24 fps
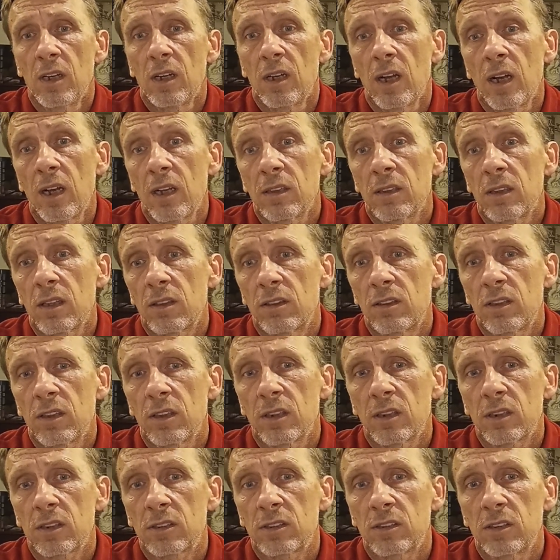and the
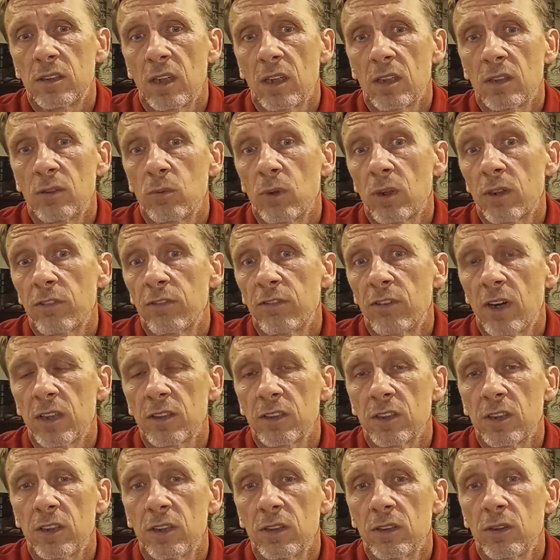things that were
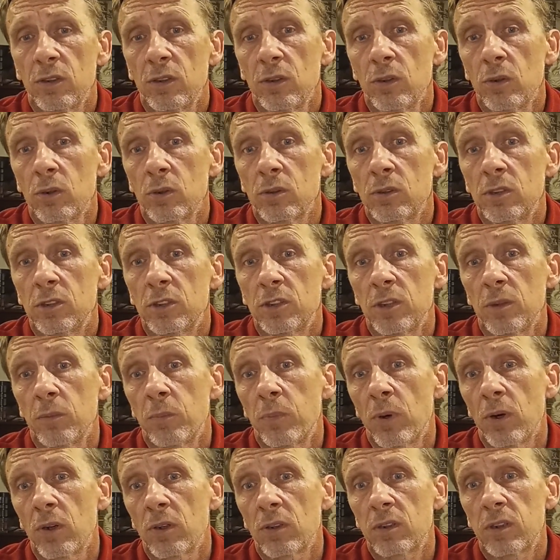fun in youth seem
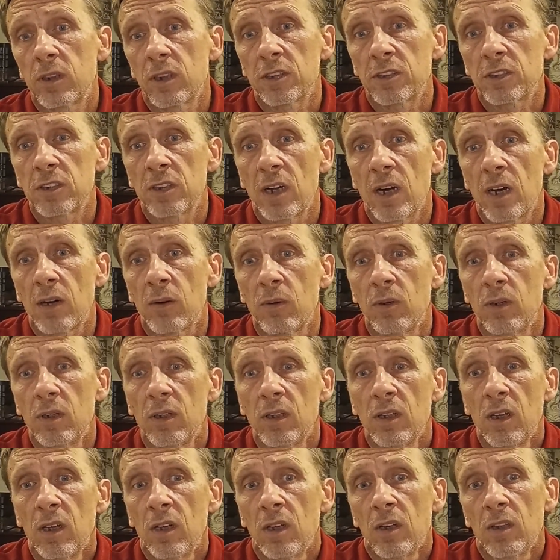pointless now.
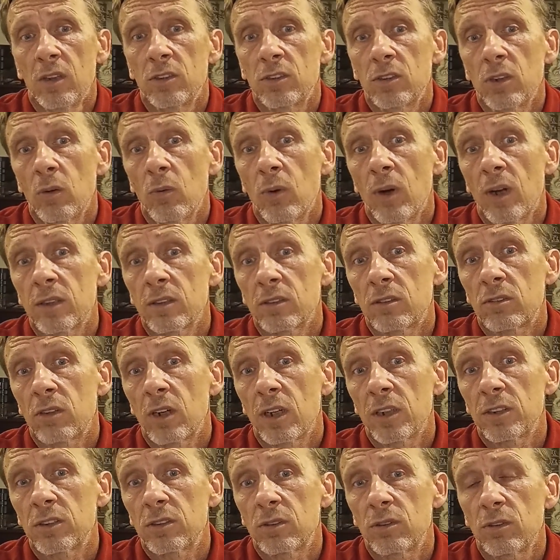So one
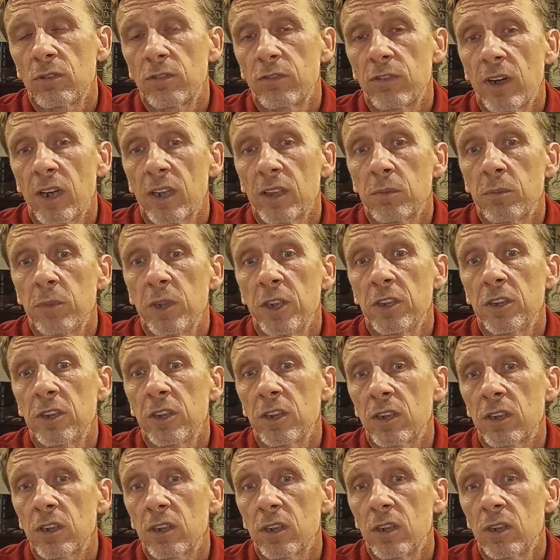tries to find
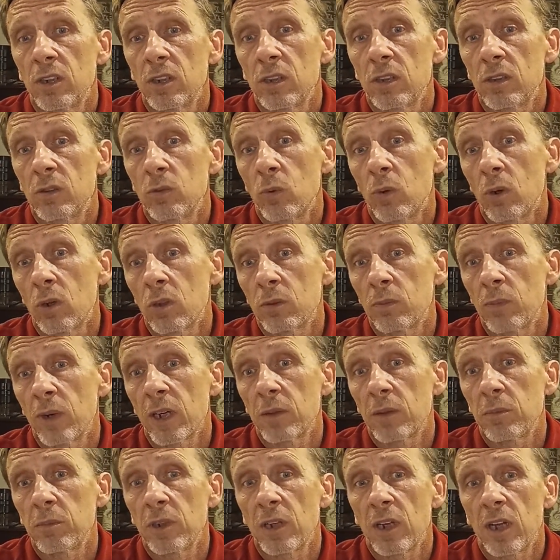meaning at what
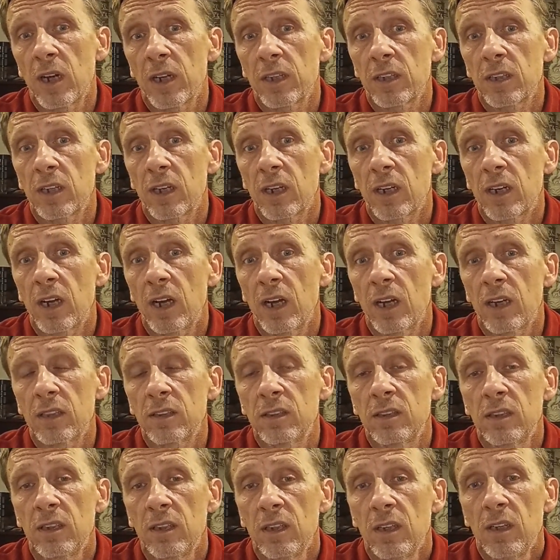might be lying
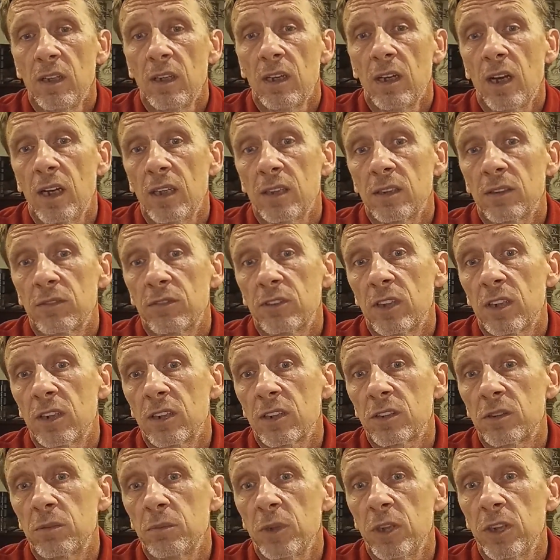ahead, and if there
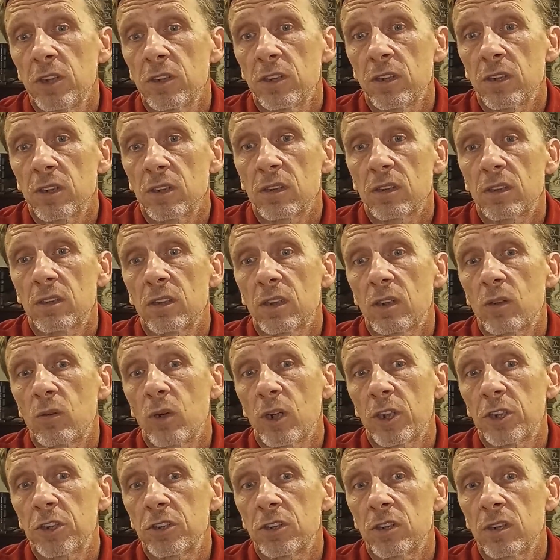is meaning, the
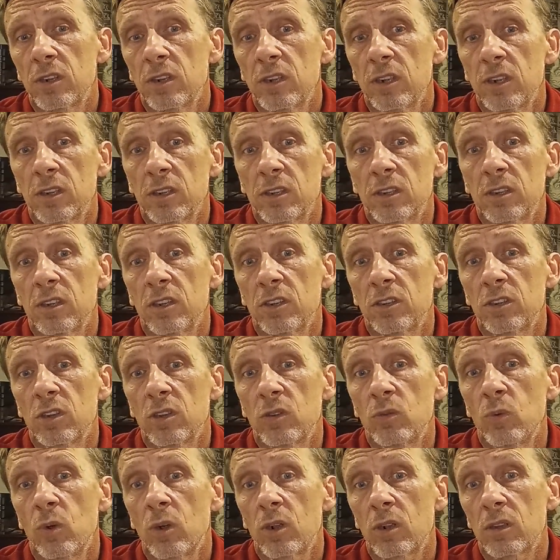question is is it
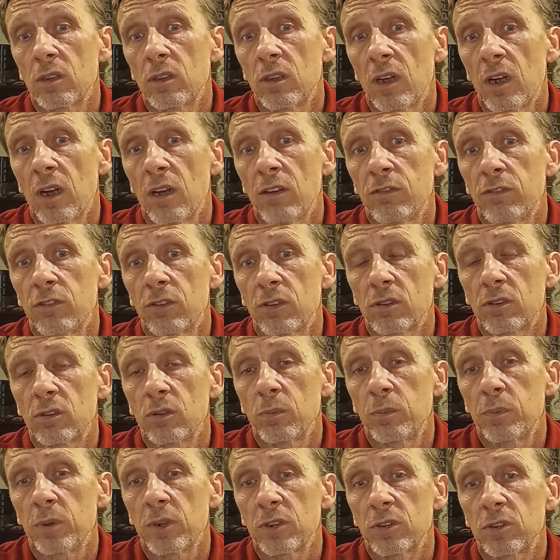worth the effort to
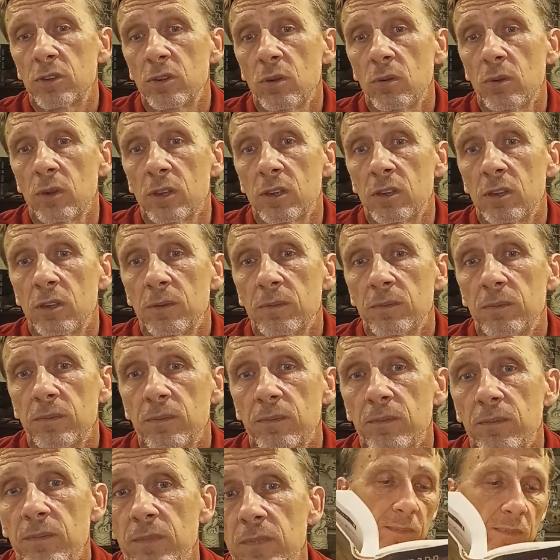pursue it?
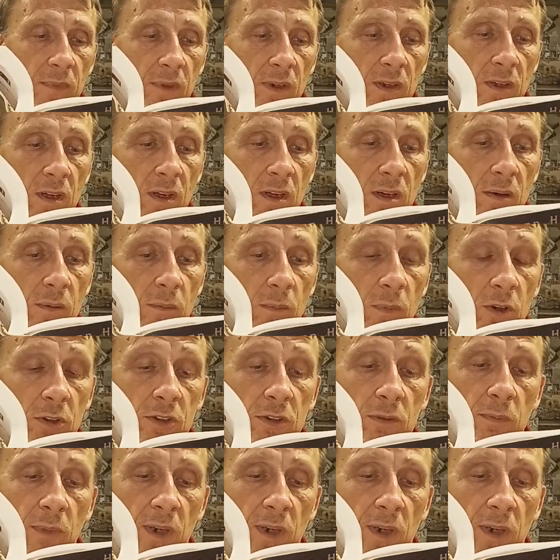Most